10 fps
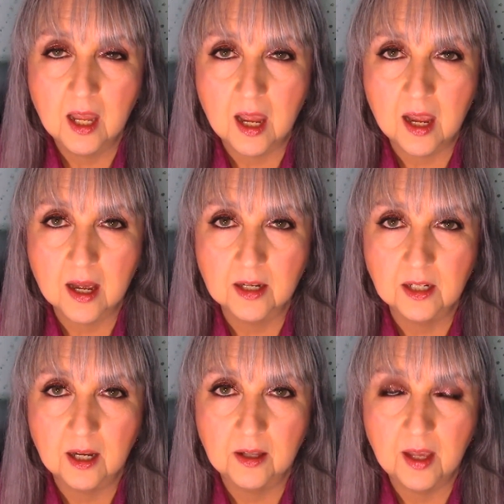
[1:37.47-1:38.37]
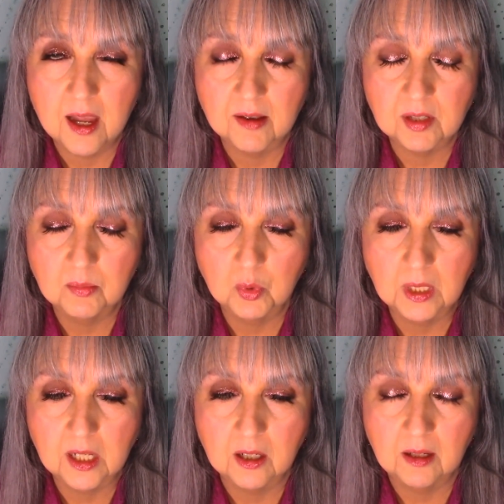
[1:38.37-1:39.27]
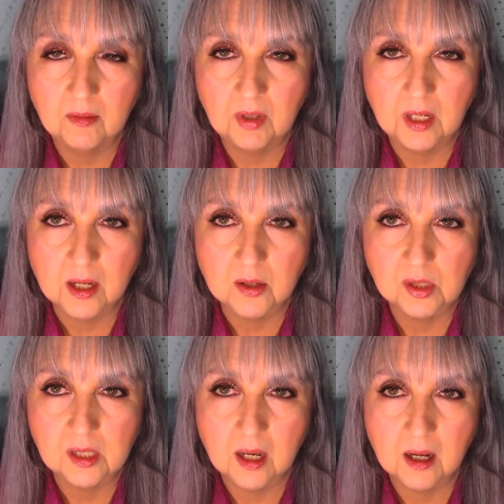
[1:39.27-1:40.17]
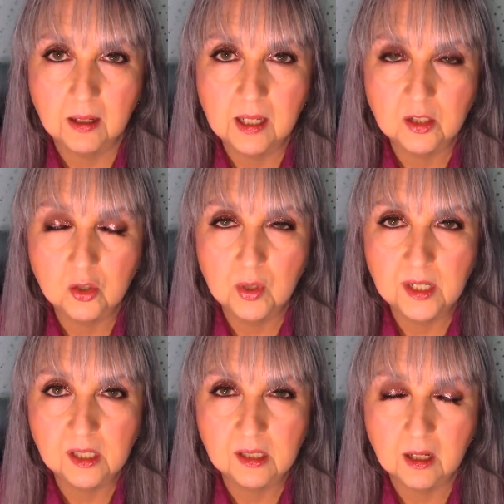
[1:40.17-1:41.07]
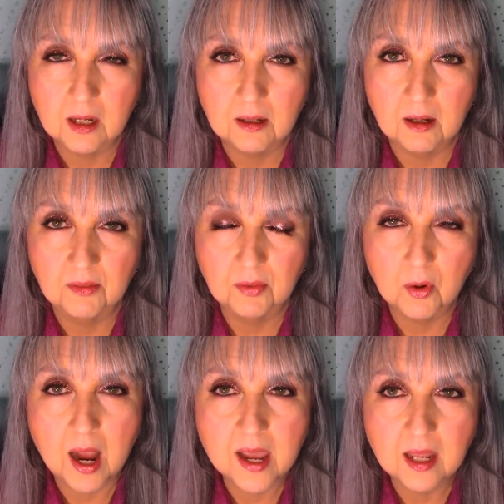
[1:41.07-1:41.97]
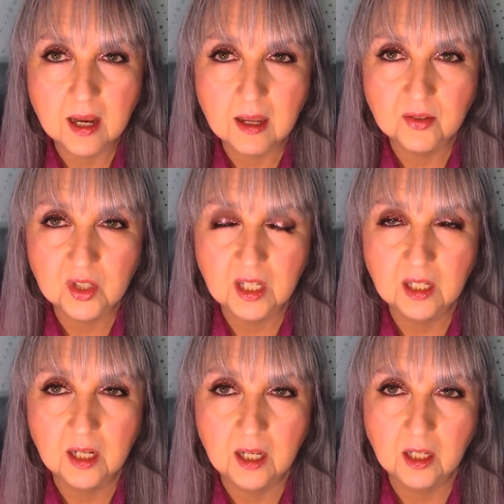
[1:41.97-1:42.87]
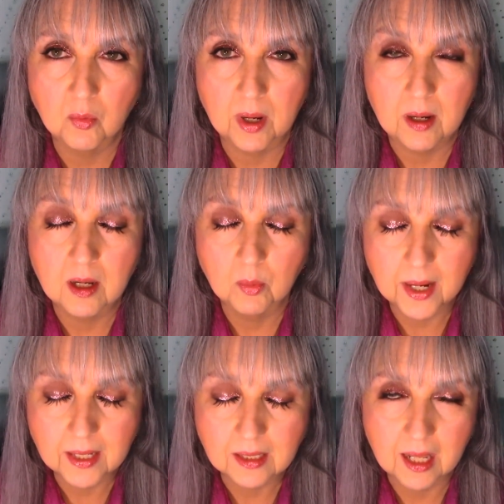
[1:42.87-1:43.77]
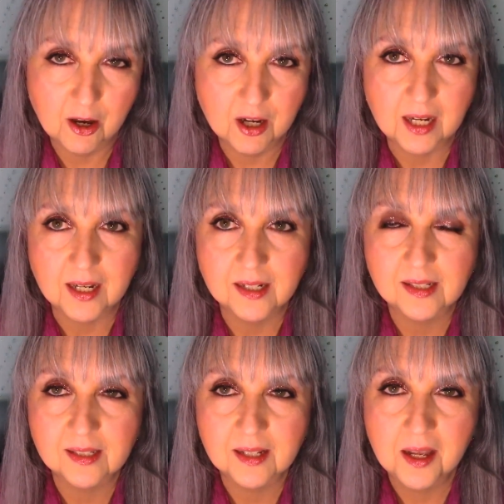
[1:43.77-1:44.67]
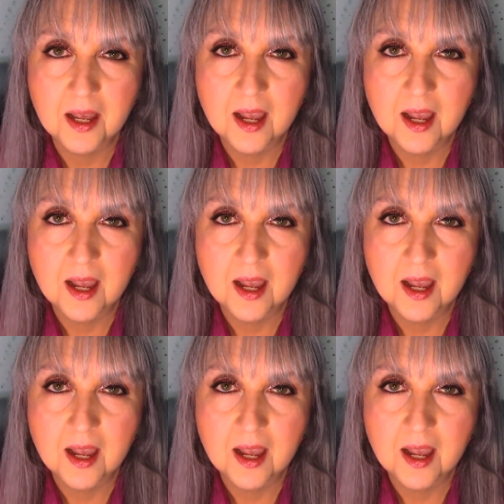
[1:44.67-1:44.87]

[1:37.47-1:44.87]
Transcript: And they have some really good videos. It treats a variety of skin irregularities.